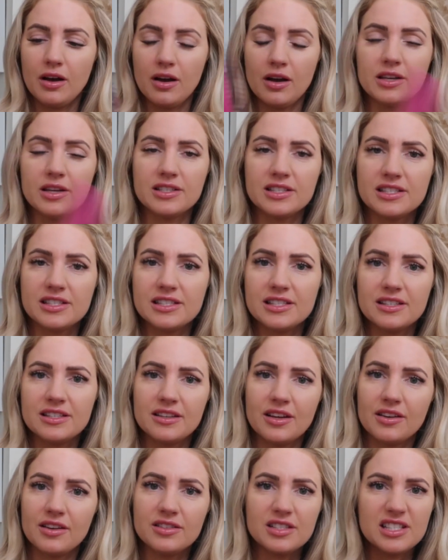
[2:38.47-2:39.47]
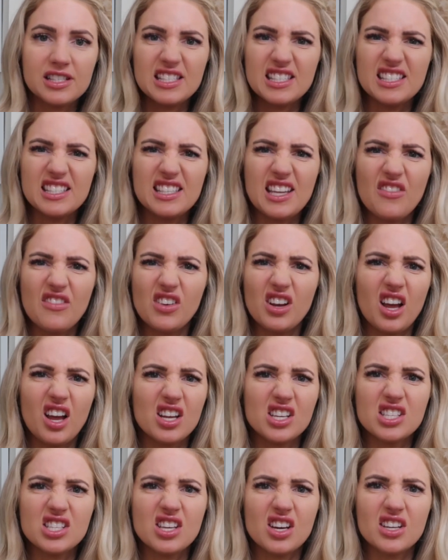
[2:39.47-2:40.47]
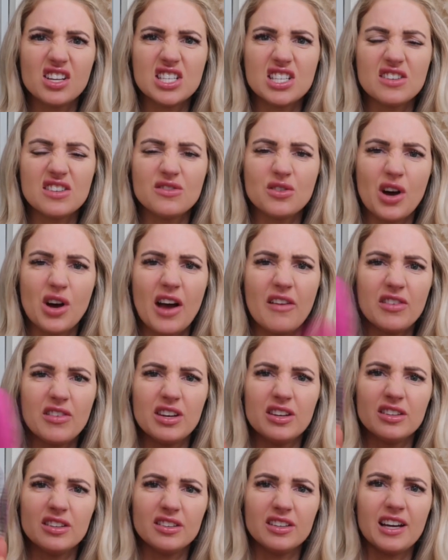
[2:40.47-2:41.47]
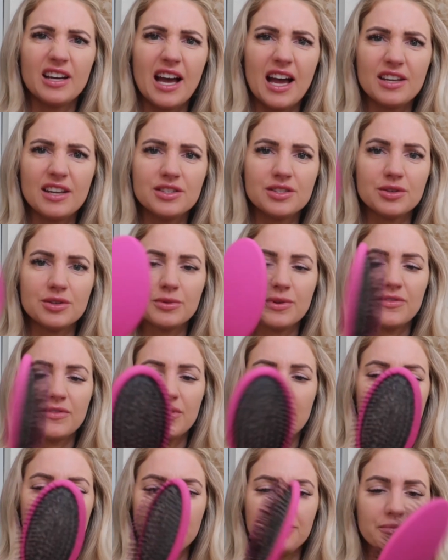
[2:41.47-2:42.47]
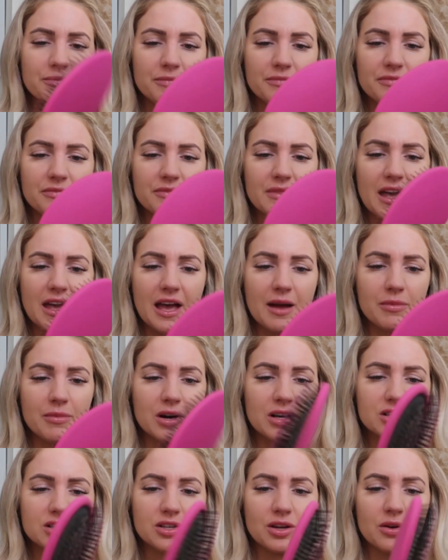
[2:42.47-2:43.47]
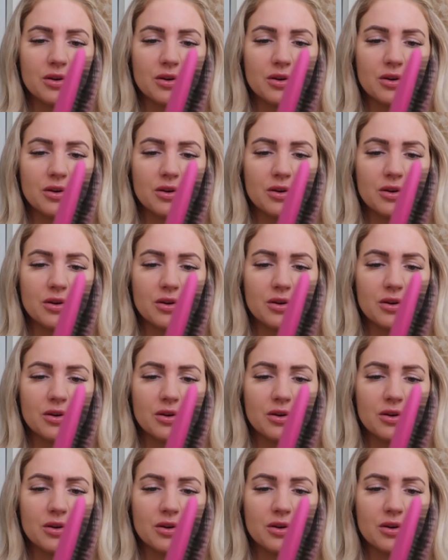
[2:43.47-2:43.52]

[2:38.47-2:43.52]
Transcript: I just never liked the idea of not having a handle with the hairbrush.